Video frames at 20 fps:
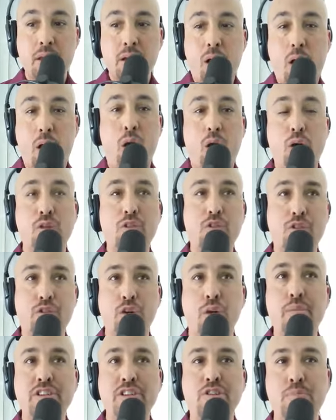are
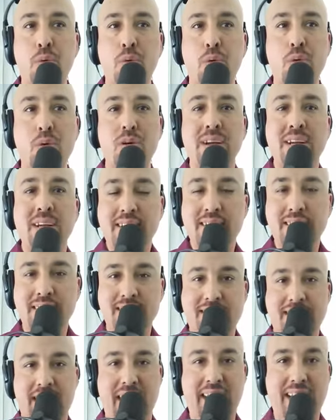so much more
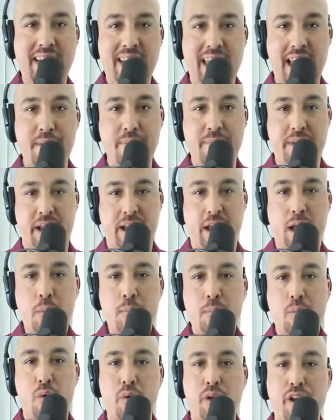dynamic,
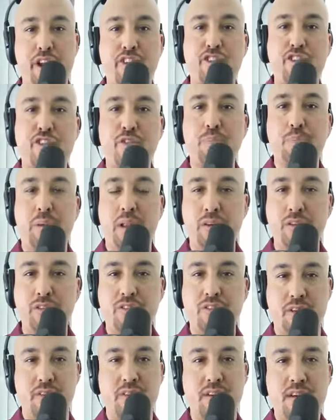more
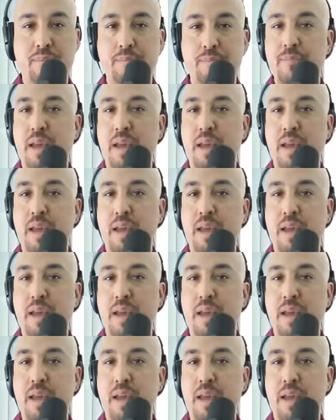explosive.